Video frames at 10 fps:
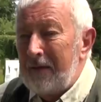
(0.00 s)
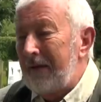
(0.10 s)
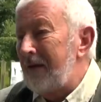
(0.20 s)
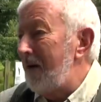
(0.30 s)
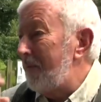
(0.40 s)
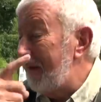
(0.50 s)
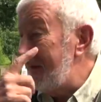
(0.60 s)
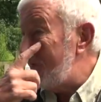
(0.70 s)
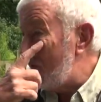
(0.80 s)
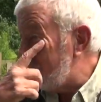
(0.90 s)
and I
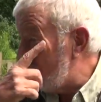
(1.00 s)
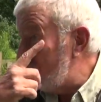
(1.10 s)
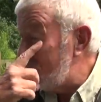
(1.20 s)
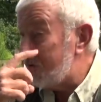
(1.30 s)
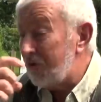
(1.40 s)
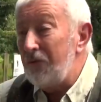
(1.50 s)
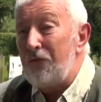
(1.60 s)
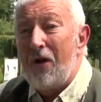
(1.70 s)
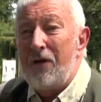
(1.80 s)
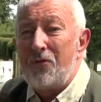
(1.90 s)
believe I caught
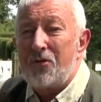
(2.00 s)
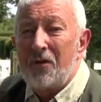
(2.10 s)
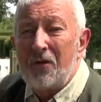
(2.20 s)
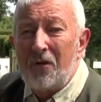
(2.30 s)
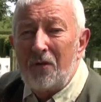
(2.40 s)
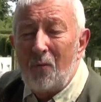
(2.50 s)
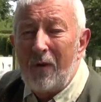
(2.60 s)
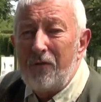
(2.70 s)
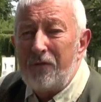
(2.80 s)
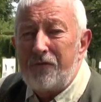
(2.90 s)
two roach,
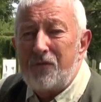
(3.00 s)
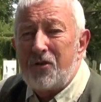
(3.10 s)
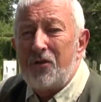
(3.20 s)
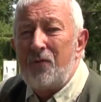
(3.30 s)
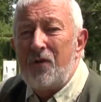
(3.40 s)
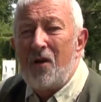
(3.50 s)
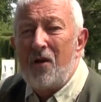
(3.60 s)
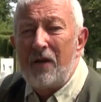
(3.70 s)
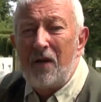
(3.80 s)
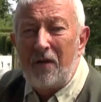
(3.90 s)
one of two
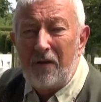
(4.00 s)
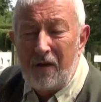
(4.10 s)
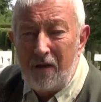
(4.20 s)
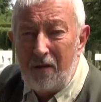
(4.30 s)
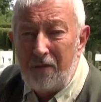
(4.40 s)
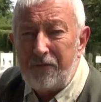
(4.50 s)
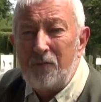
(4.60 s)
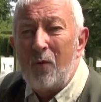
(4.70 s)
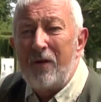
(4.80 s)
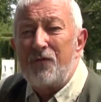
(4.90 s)
nine and a half
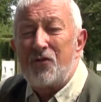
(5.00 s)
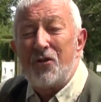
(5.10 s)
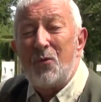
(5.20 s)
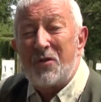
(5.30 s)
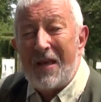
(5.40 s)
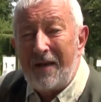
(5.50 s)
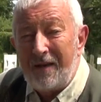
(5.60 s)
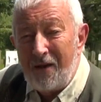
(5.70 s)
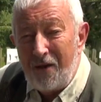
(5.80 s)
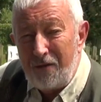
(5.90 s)
and one of two ten
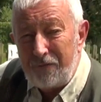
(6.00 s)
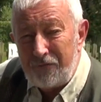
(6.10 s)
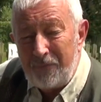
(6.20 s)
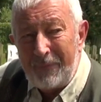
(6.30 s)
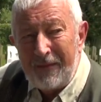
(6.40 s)
and a half.